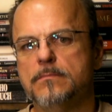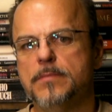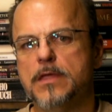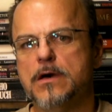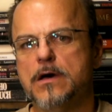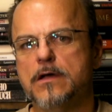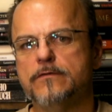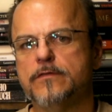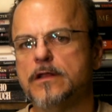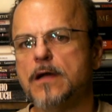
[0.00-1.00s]
Because
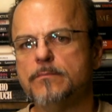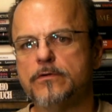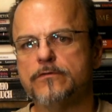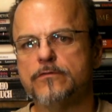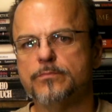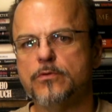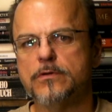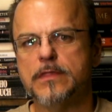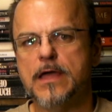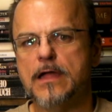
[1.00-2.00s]
the numbers
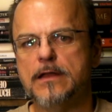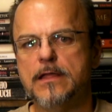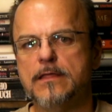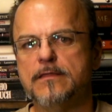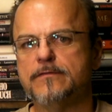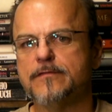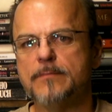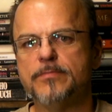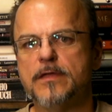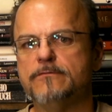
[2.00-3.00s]
support the idea that
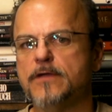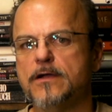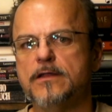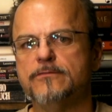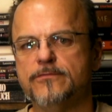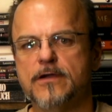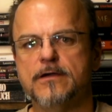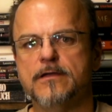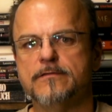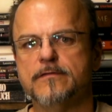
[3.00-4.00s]
something very
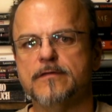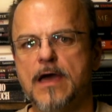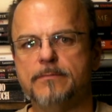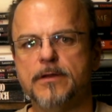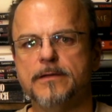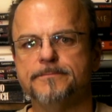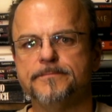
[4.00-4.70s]
nefarious is happening.